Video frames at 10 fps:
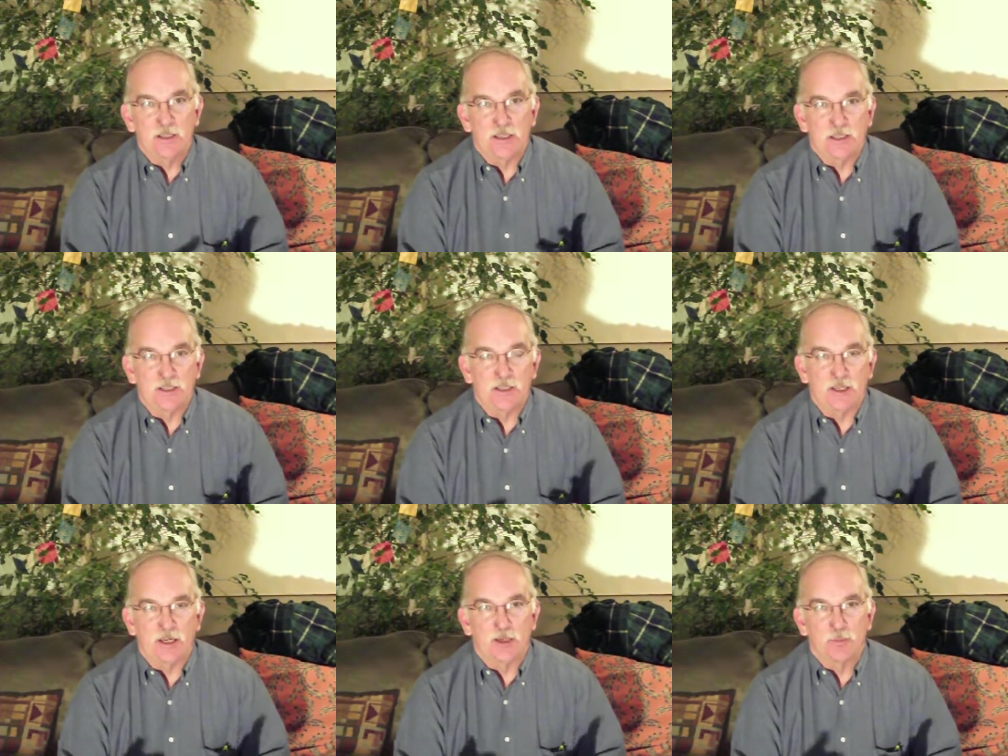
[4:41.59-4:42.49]

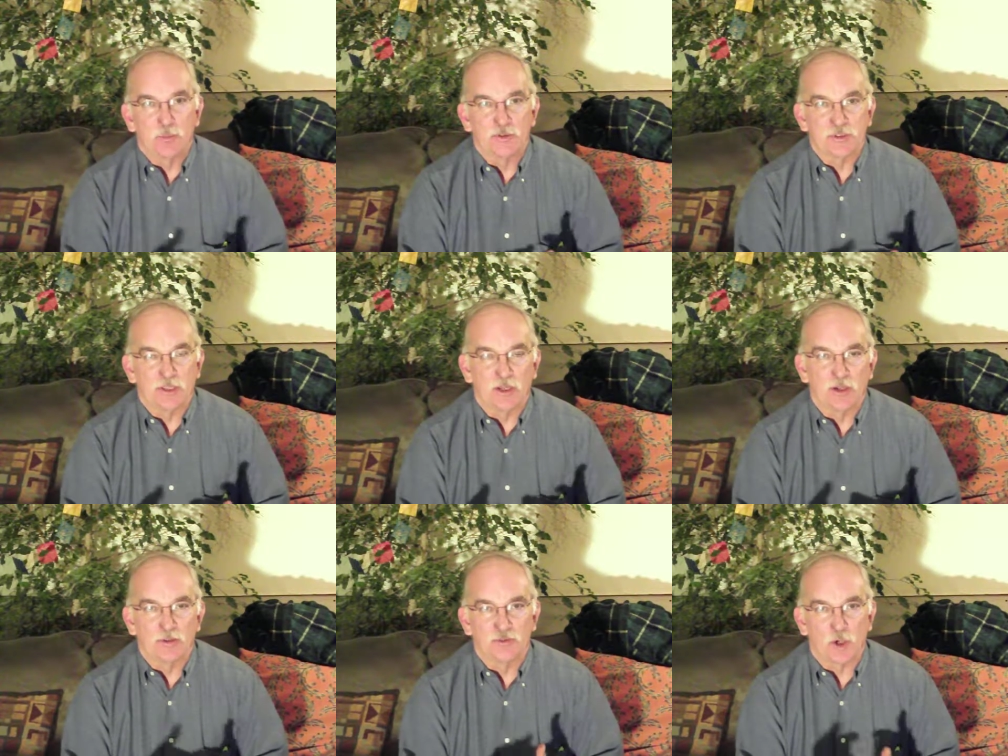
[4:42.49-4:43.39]
India,
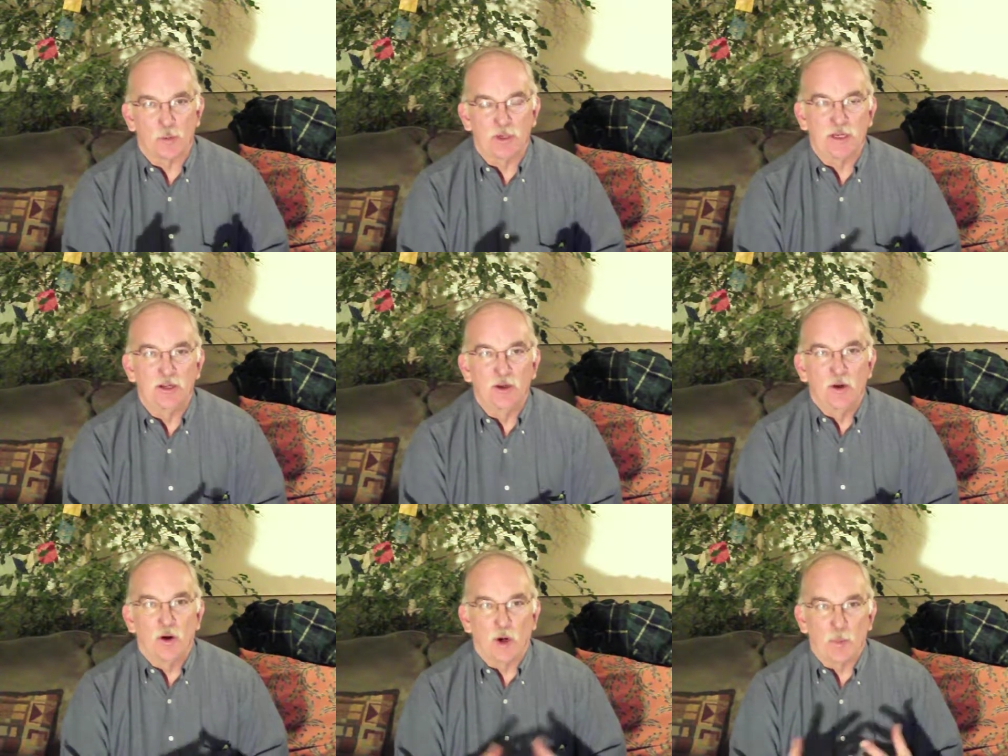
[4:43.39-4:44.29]
Brazil, Germany
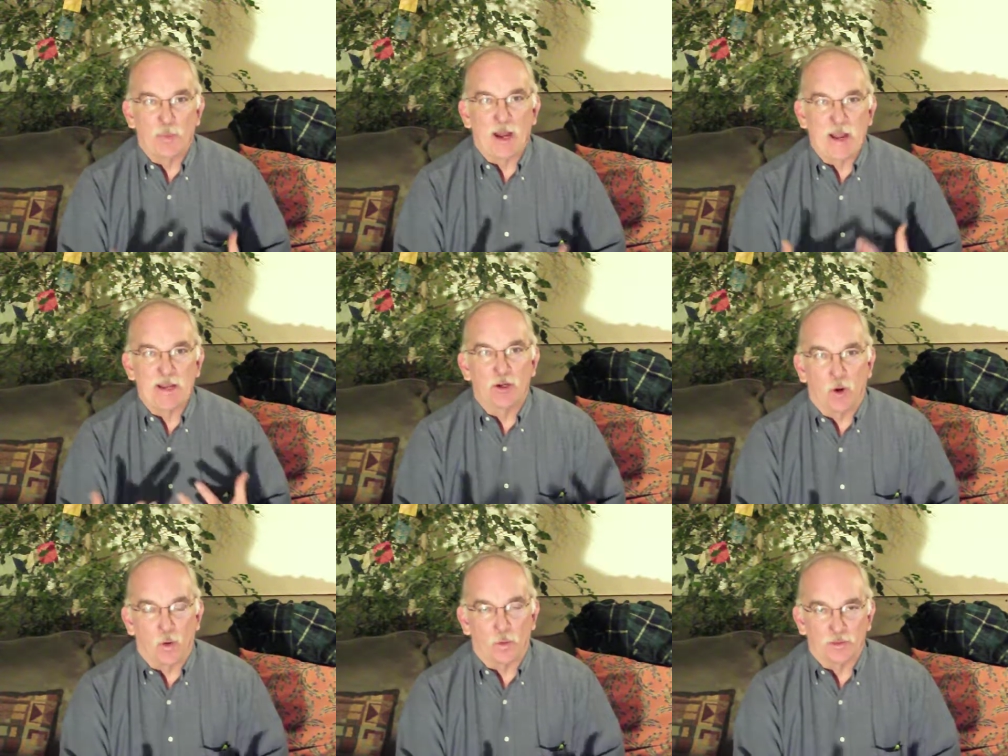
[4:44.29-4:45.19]
are buying gold.